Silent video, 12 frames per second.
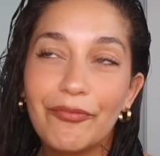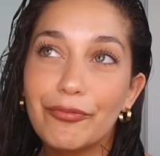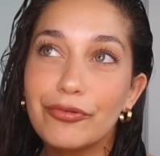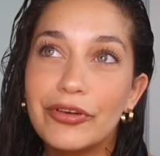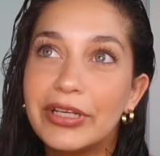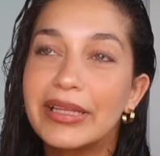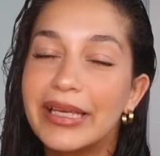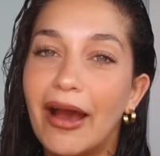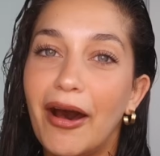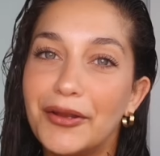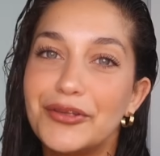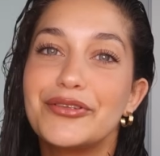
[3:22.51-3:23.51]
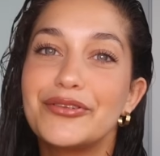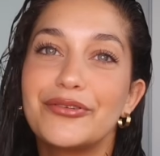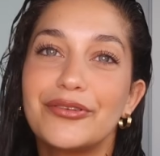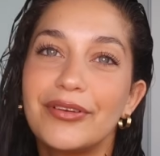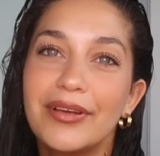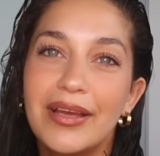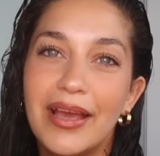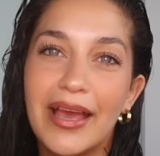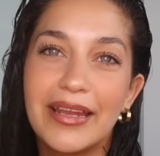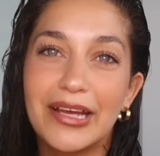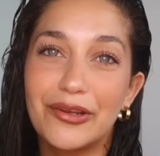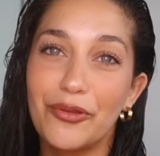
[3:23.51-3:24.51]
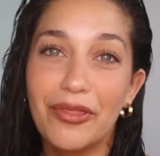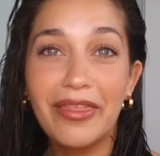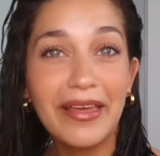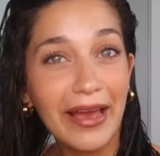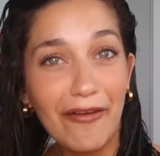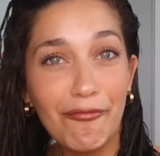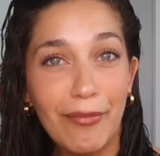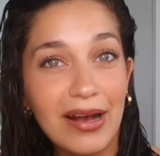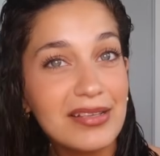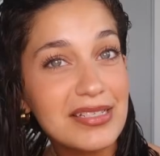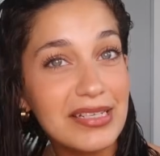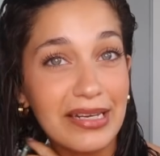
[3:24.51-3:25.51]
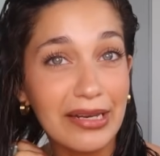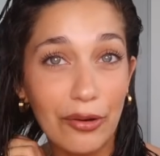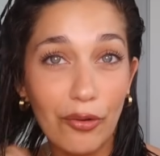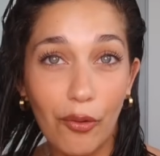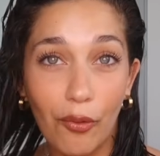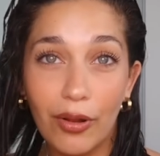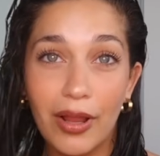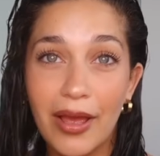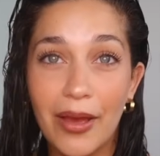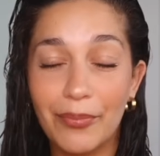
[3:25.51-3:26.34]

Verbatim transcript: really hard to do and I don't think I've mastered it at all